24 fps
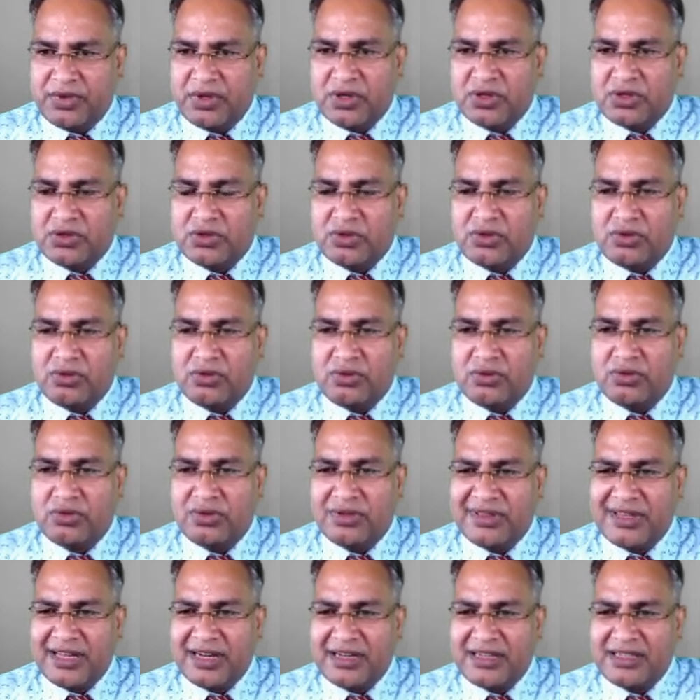So
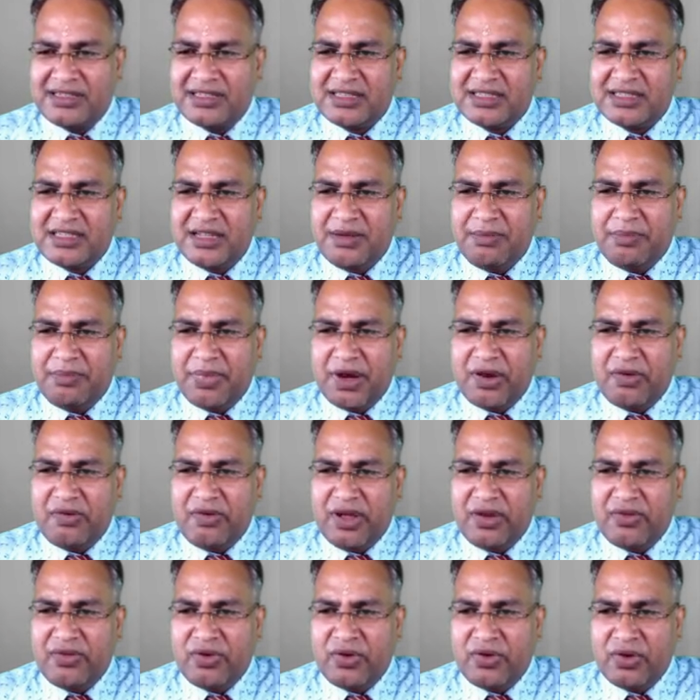that is the simple way
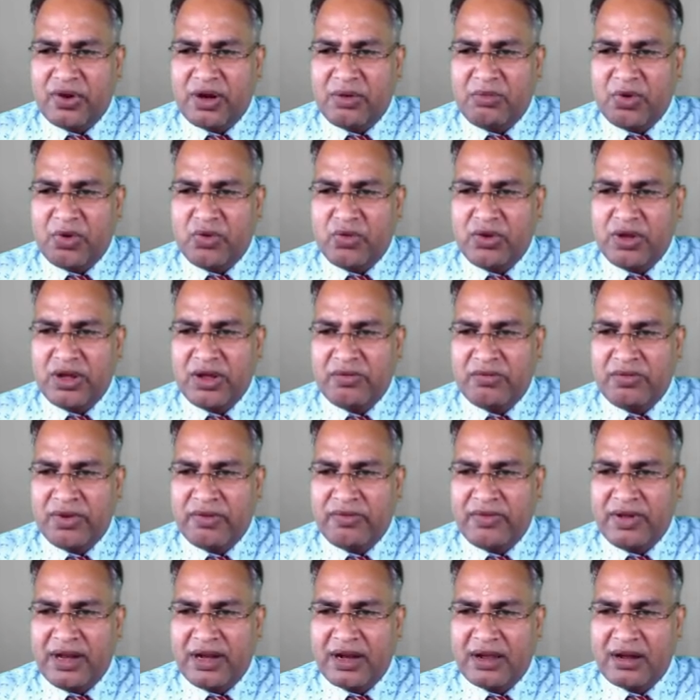for removing. We
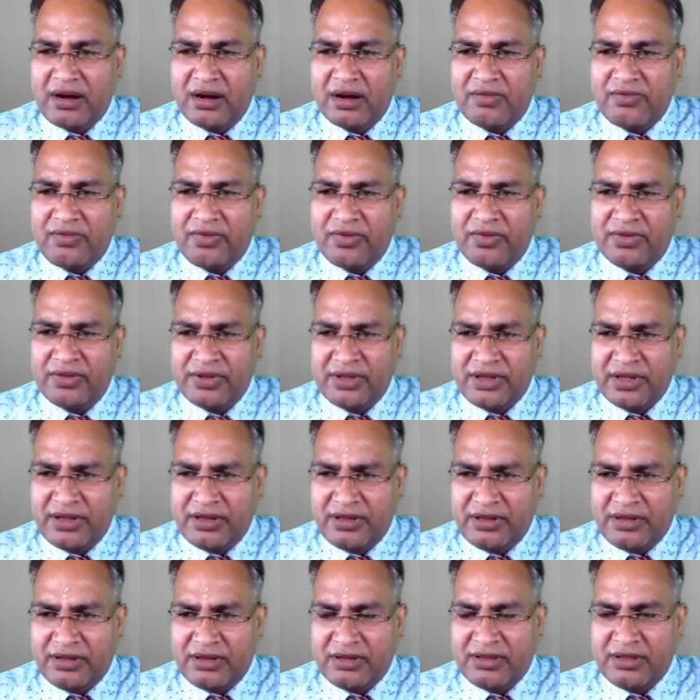will cut
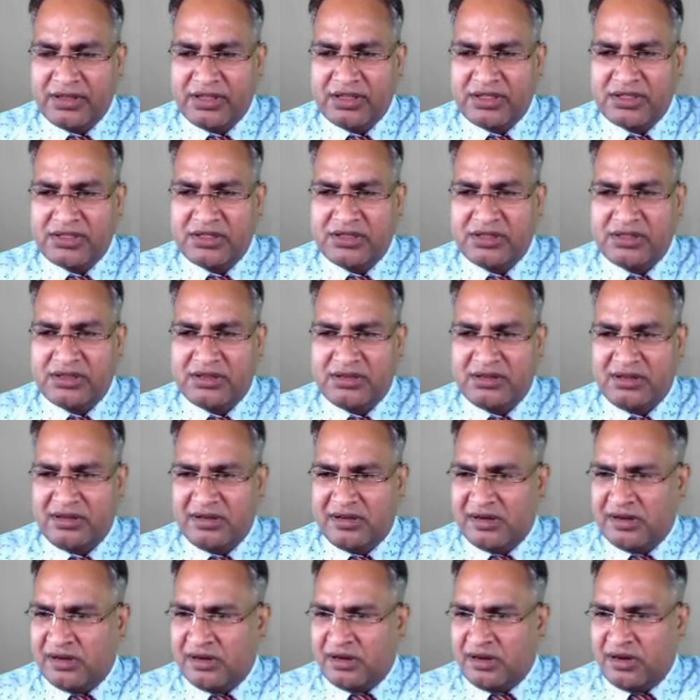this
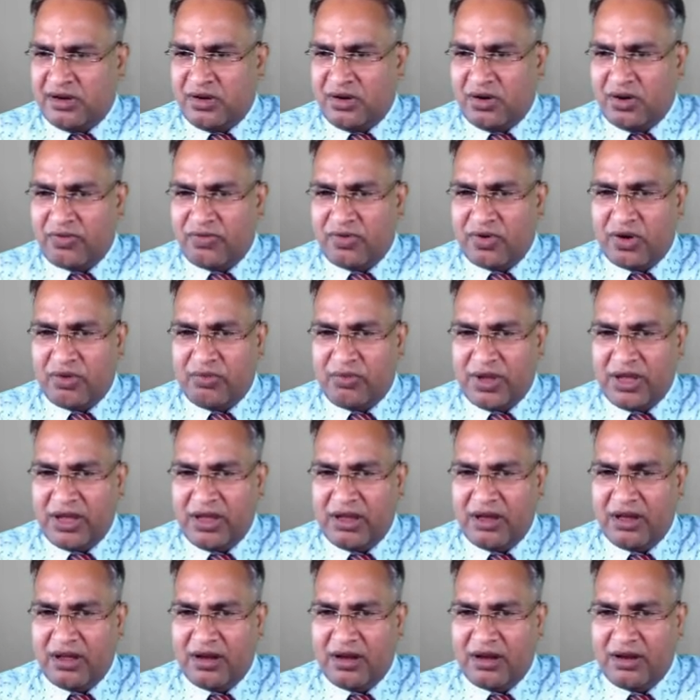node from
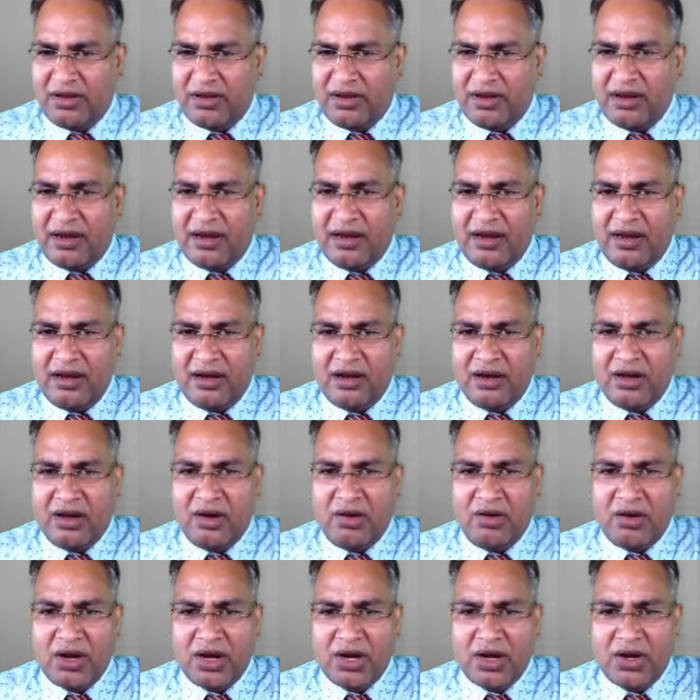here, and
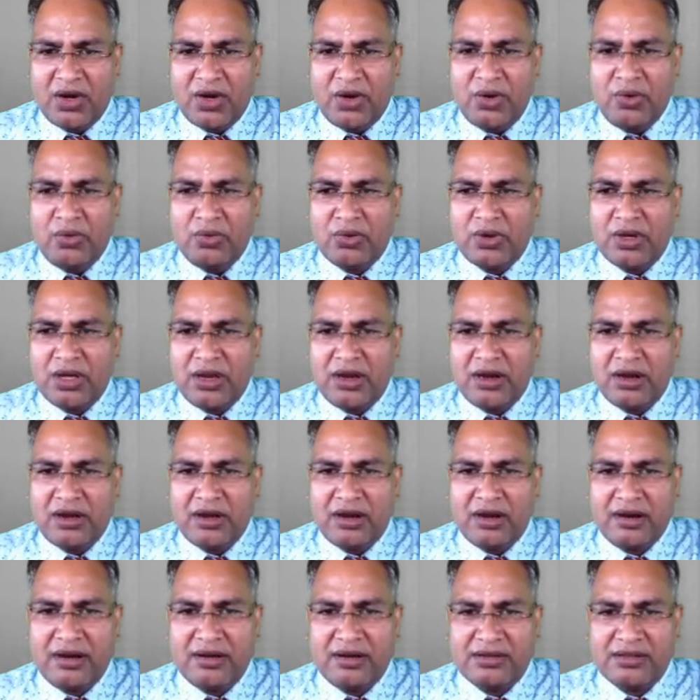our new
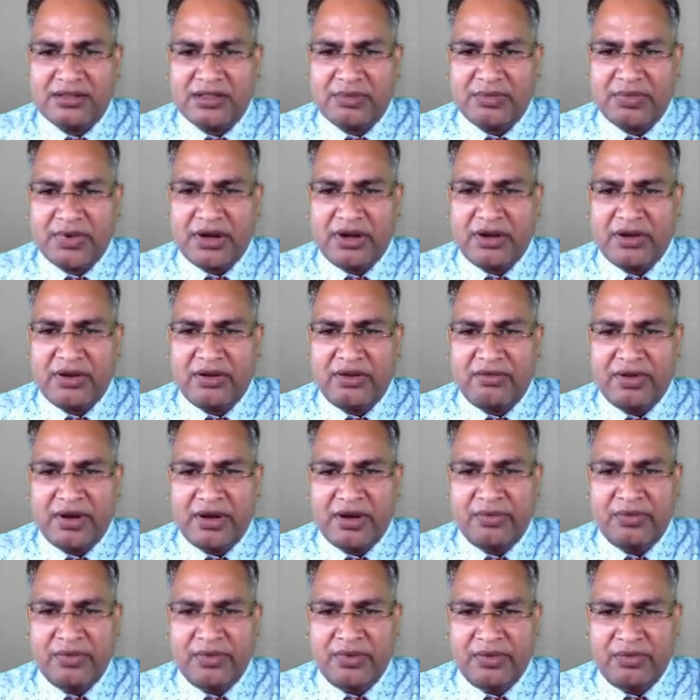created subtree will
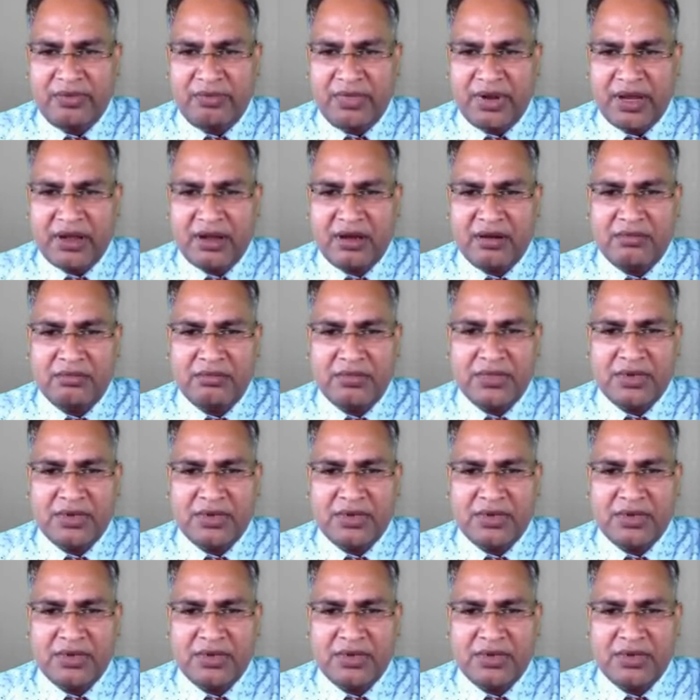become